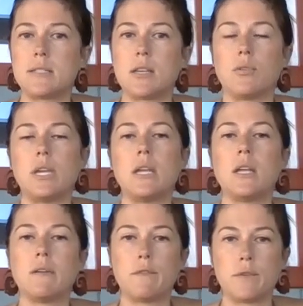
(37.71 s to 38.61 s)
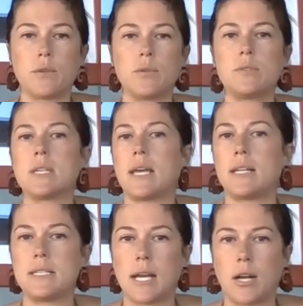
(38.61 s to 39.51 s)
So, eating foods
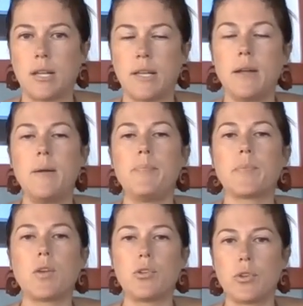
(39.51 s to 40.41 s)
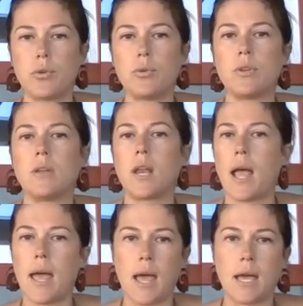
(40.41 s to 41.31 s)
like dairy, gluten,
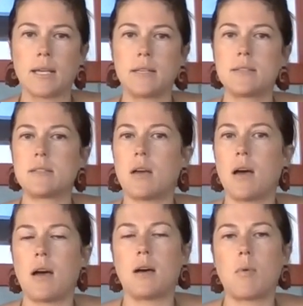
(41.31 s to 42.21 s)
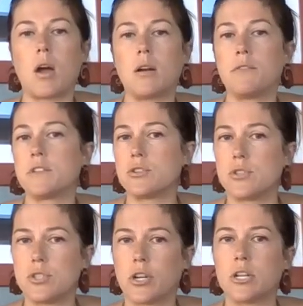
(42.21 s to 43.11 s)
eggs, artificial
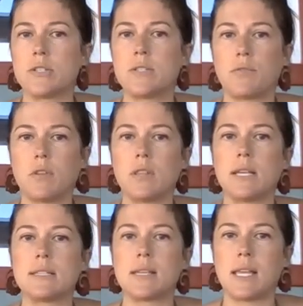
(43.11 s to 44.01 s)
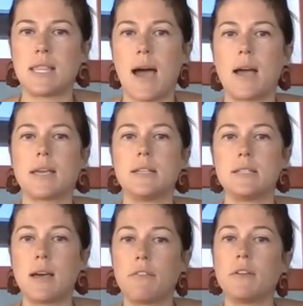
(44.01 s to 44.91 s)
sugars, different things like that can
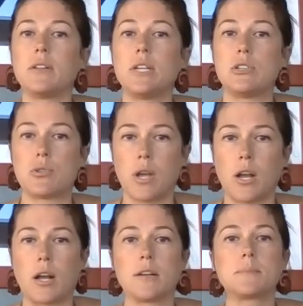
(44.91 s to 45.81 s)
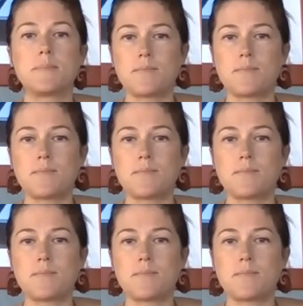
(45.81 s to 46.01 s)
definitely trigger